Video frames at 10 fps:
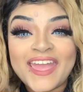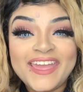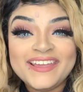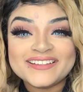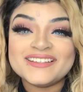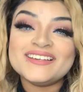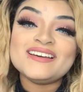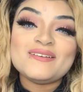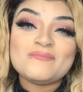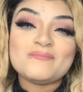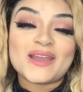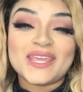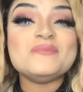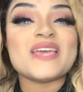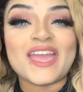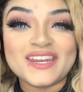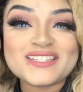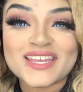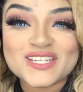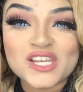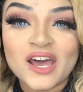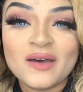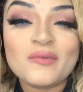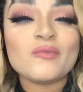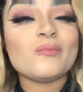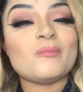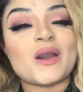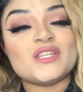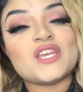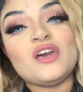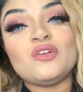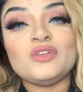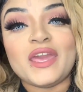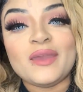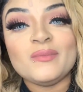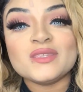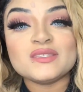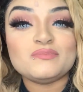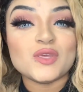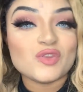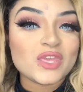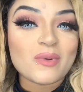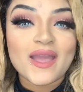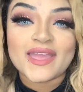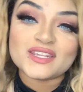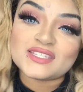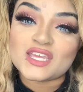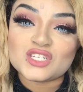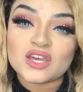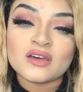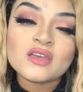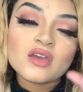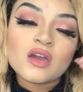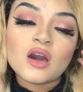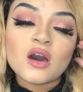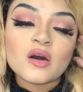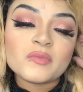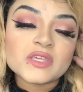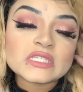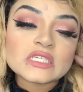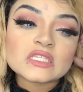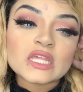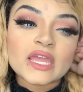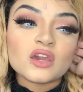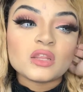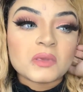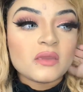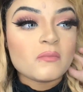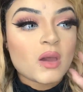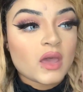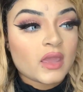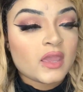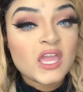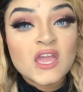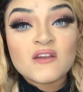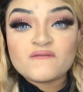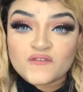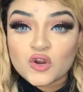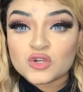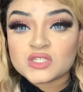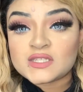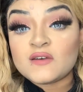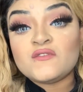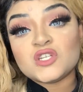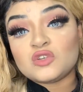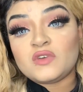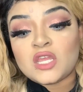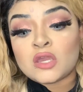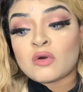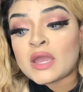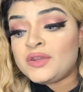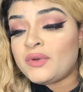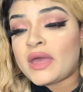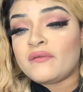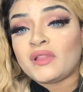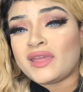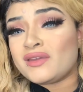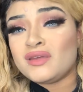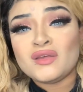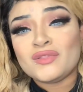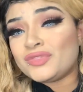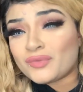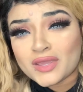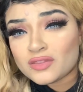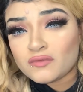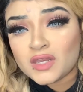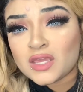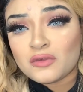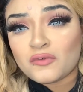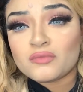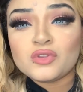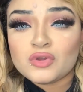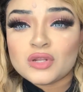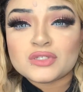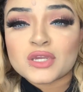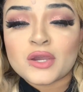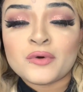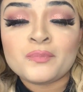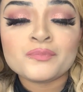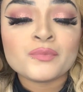Hey, my name's Anastasia. My channel name is Beauty by Anastasia. This is like gonna be my first official video. I do have like 3 other videos from 2 years ago